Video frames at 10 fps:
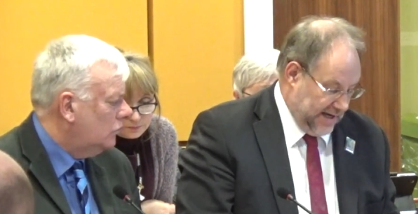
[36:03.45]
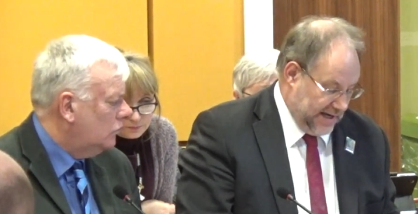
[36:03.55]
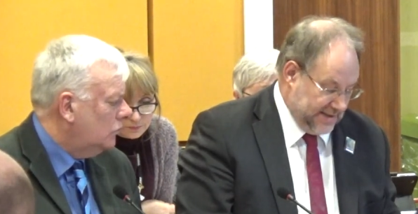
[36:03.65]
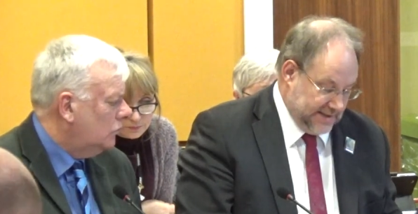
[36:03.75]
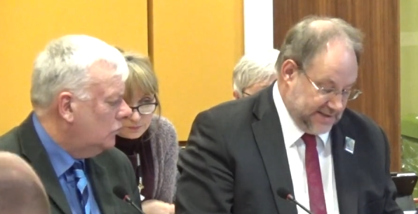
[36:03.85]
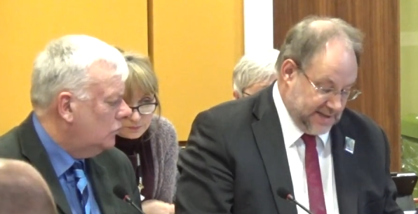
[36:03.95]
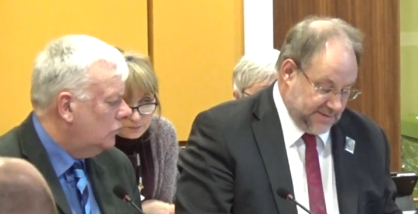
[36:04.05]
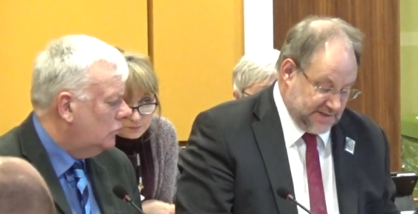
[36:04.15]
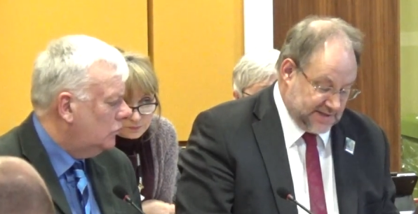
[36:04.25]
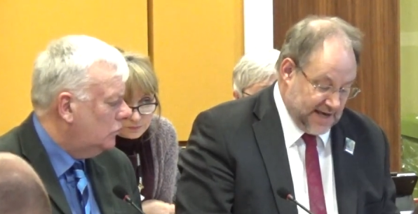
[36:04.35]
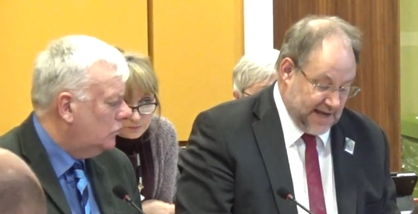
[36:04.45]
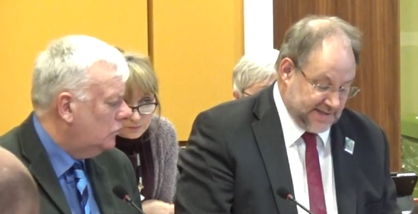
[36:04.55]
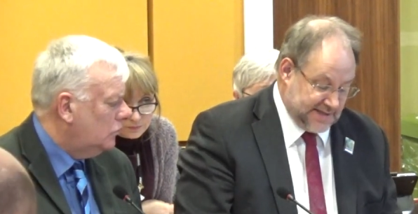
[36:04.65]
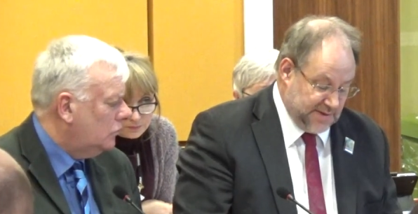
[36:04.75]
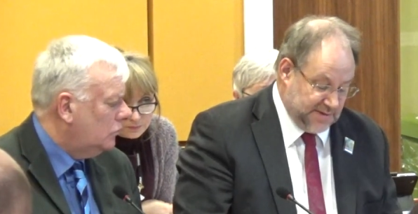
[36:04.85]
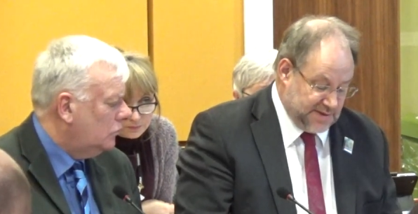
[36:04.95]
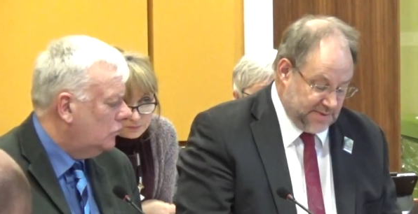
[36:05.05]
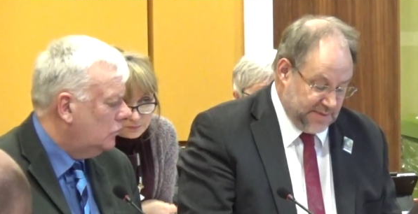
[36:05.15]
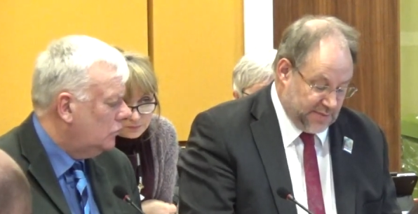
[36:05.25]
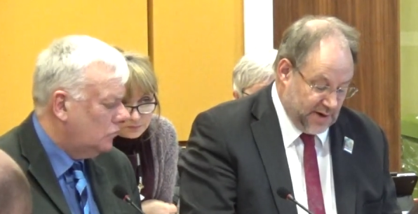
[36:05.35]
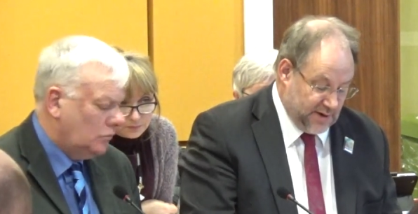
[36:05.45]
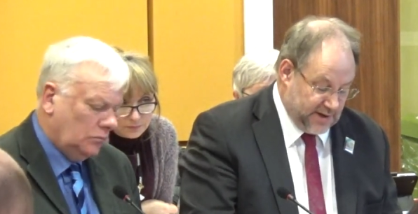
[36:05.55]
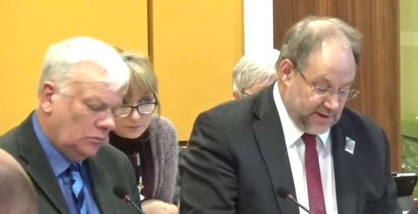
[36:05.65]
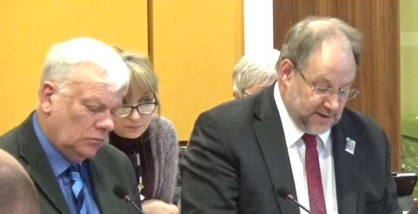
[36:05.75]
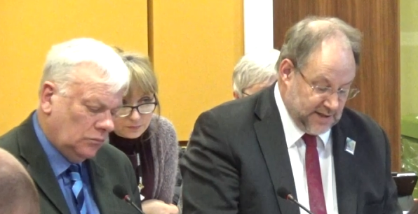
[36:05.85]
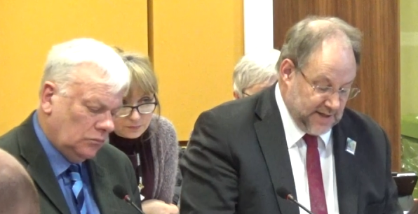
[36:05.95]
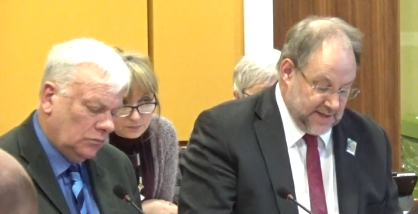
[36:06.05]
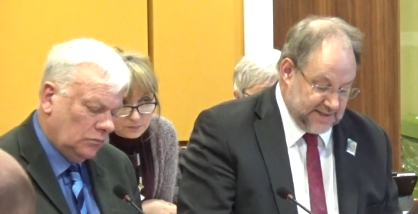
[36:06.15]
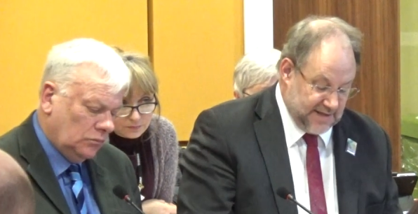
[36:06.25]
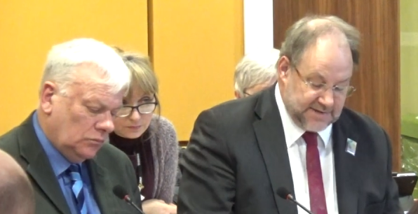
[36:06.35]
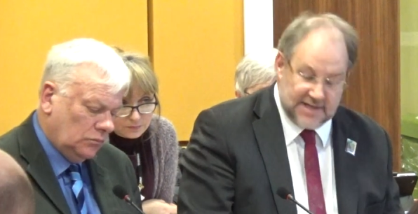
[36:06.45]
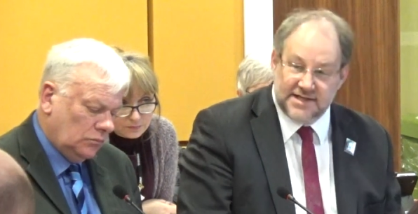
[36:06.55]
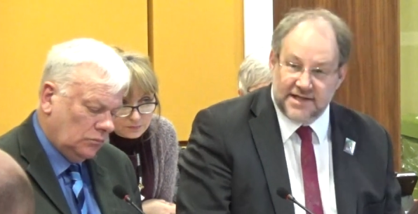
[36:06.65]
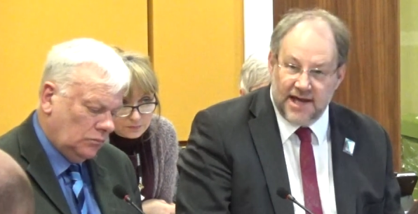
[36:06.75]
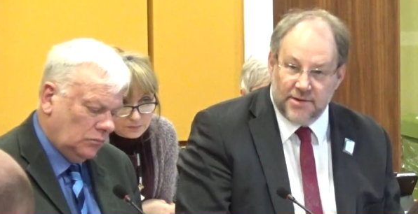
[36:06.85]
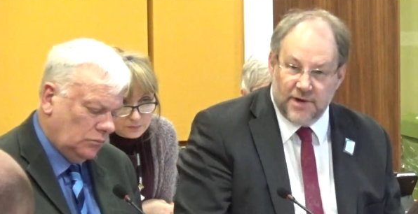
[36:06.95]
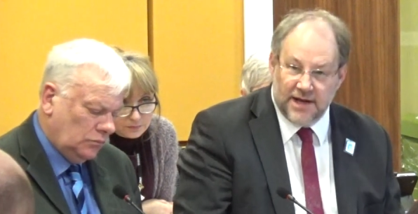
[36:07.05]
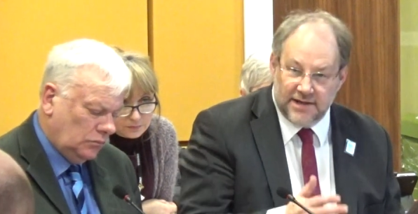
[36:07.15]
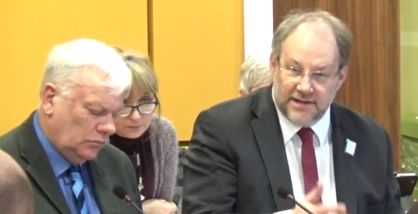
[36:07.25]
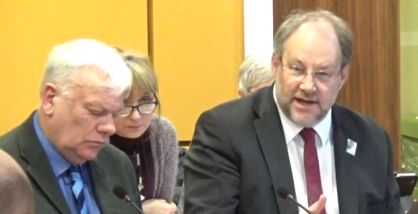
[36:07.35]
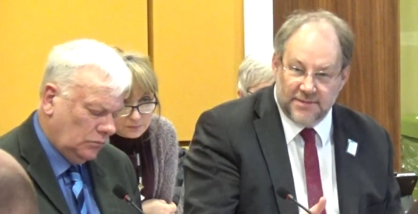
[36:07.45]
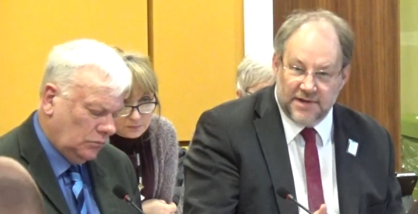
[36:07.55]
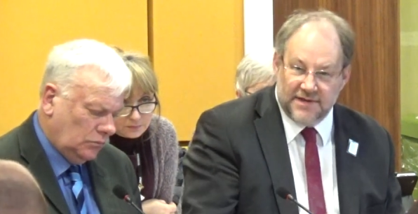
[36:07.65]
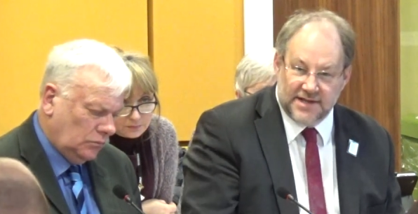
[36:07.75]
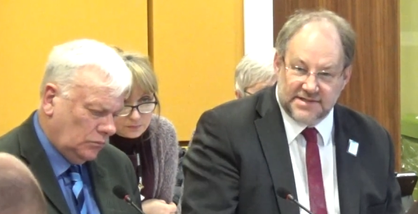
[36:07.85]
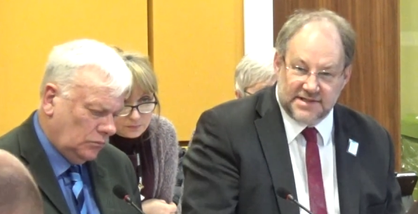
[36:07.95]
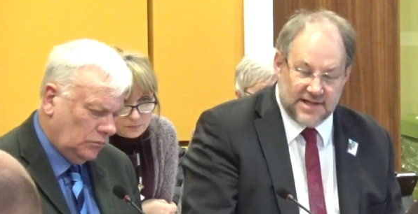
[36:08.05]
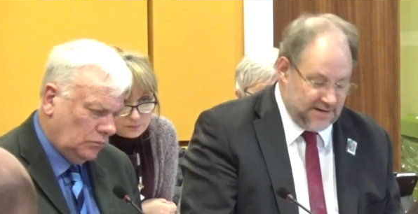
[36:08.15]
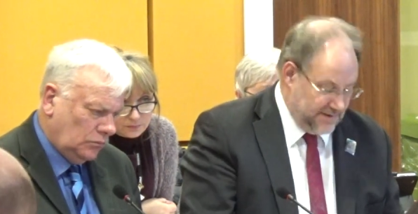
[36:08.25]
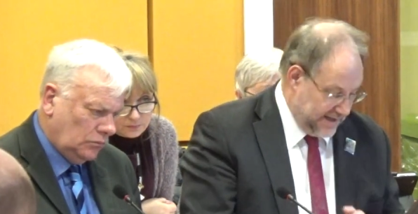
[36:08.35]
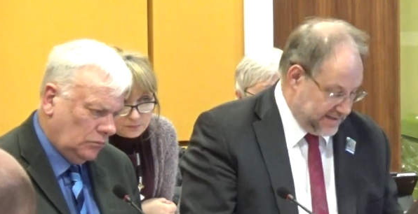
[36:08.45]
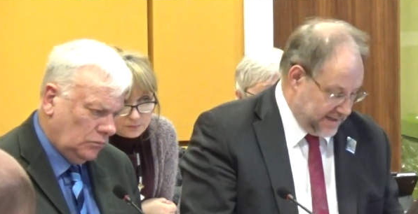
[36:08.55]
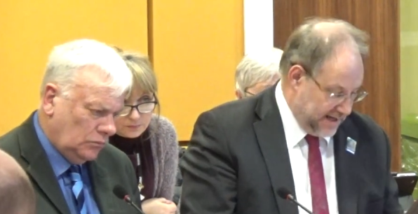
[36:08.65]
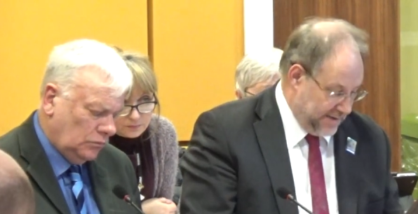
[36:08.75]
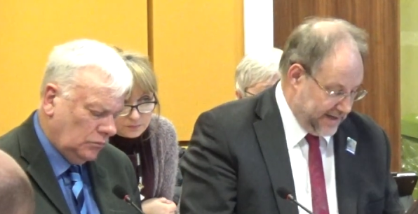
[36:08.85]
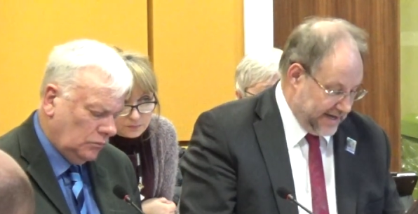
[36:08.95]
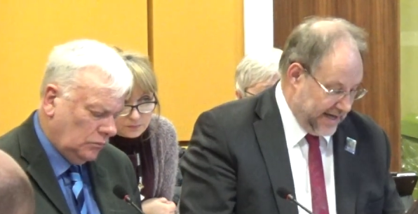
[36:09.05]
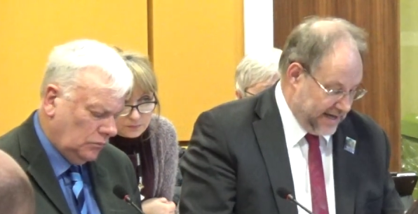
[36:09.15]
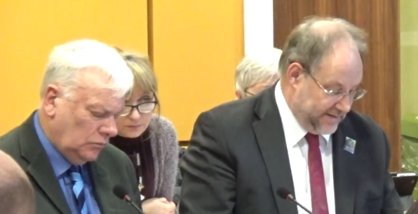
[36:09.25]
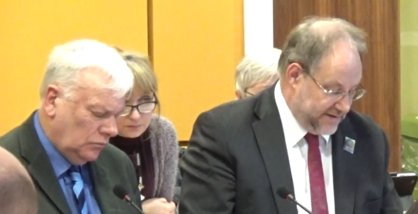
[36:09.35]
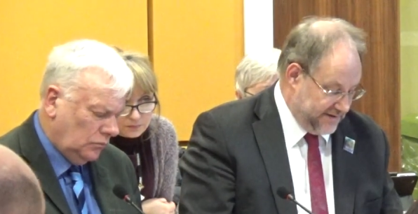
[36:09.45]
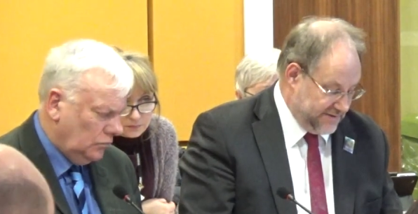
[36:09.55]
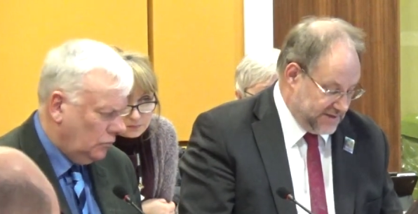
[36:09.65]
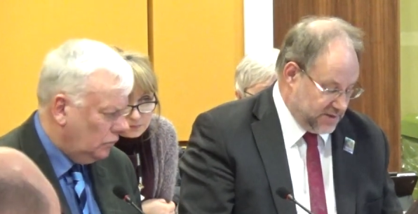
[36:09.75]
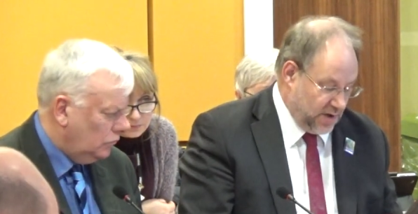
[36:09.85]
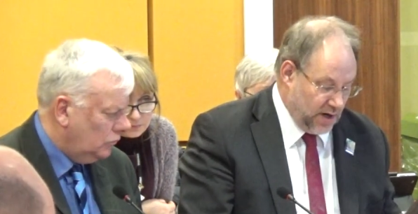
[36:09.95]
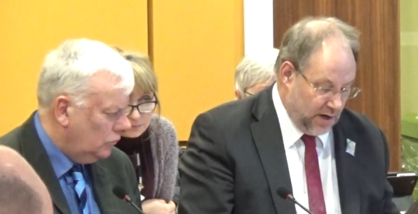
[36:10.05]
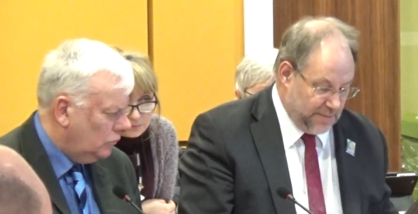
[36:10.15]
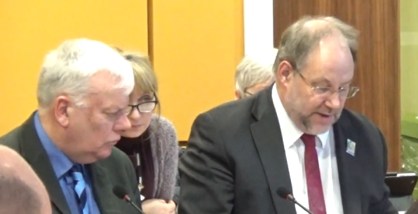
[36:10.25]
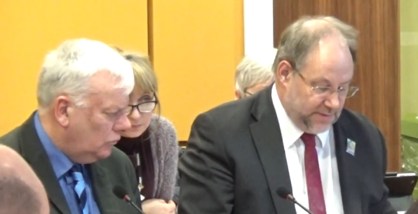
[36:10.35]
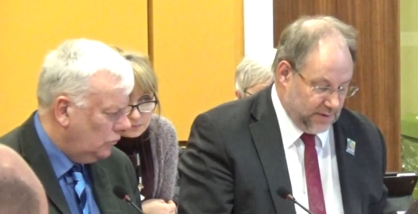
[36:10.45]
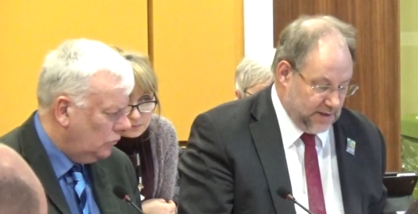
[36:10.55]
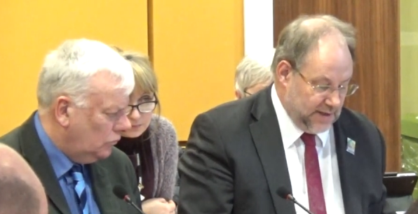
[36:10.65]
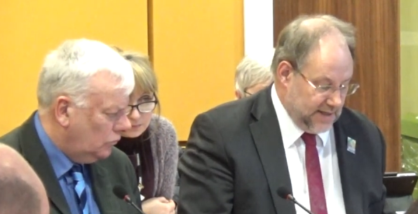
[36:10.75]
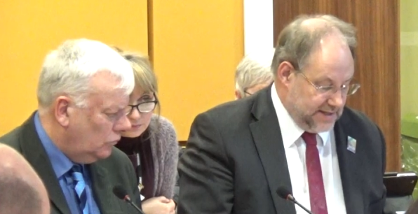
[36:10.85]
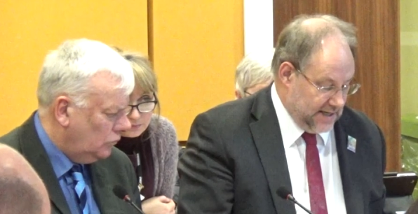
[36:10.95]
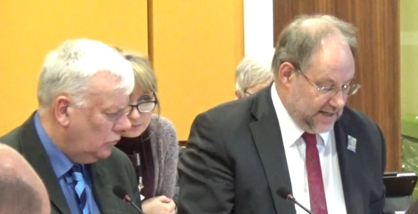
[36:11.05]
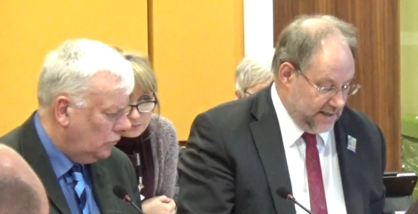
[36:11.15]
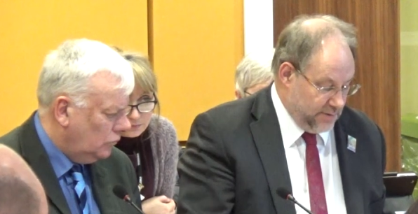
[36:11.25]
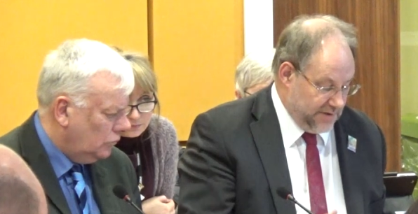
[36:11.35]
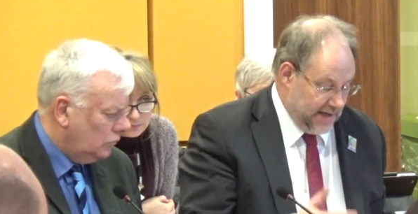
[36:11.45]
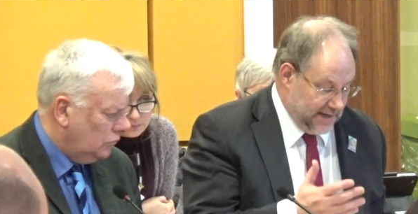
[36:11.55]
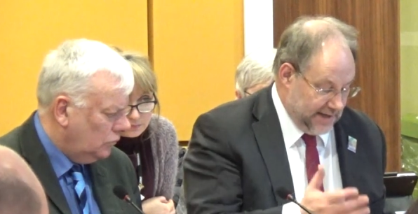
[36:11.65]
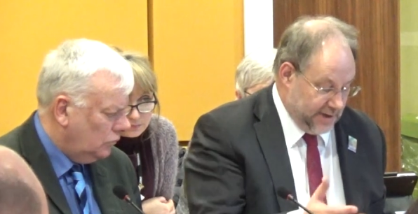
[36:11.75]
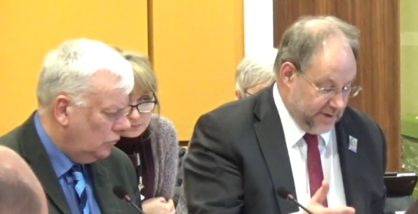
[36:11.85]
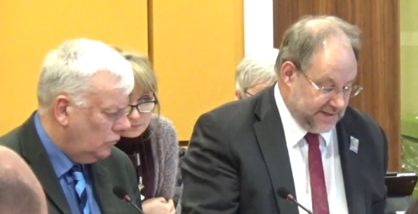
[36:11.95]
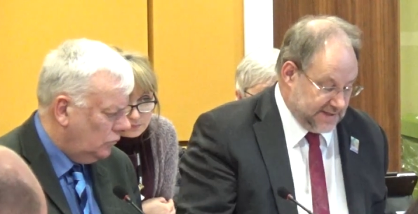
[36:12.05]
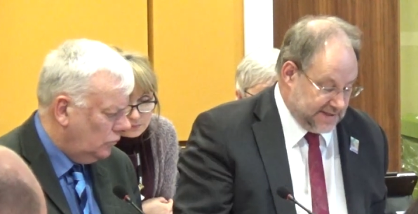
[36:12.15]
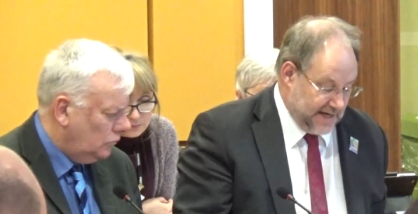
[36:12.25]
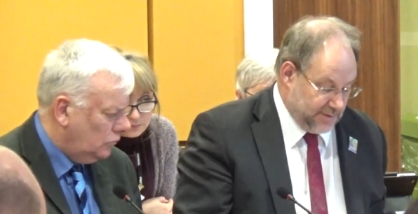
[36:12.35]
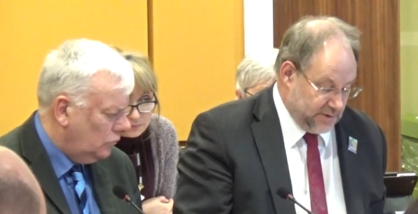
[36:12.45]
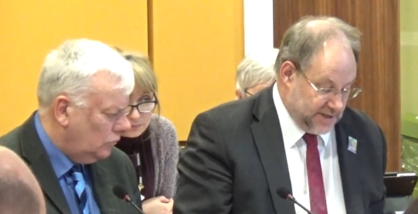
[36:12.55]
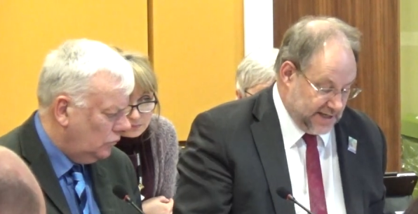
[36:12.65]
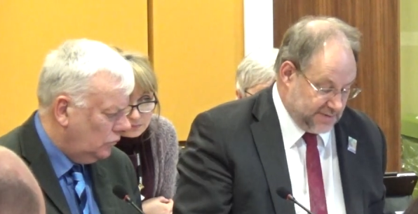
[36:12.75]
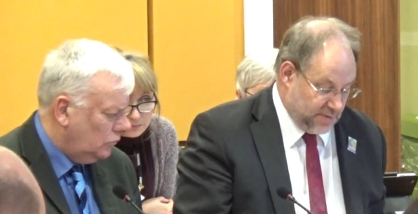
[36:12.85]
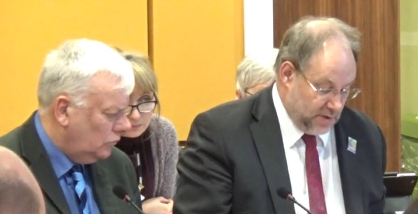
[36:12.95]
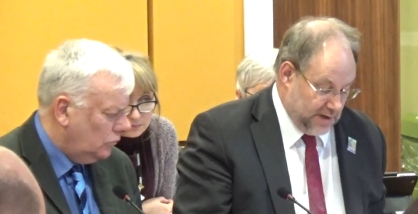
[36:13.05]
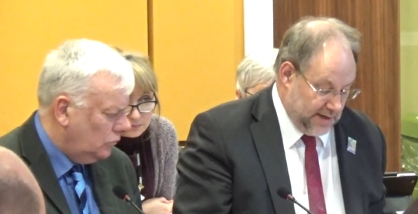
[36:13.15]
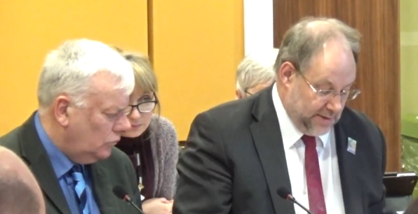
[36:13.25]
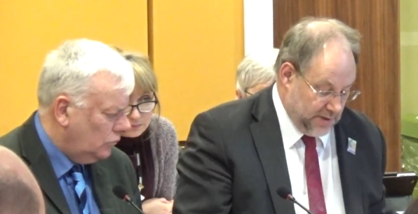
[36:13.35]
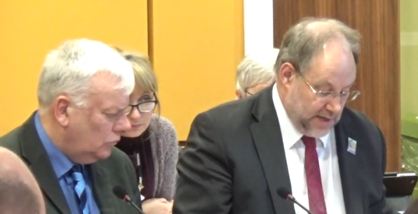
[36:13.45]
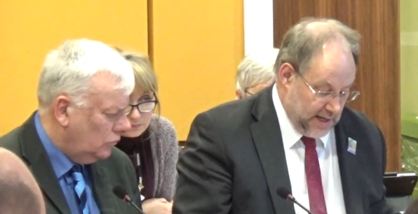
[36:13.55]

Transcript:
Speaker 1: Um, in terms of Saint Helens, students to be parochial, town centre gateway, uh, that's, that's going to make a heck of a difference to a lot of people, tied in with that League Green Sustainable Transport Hub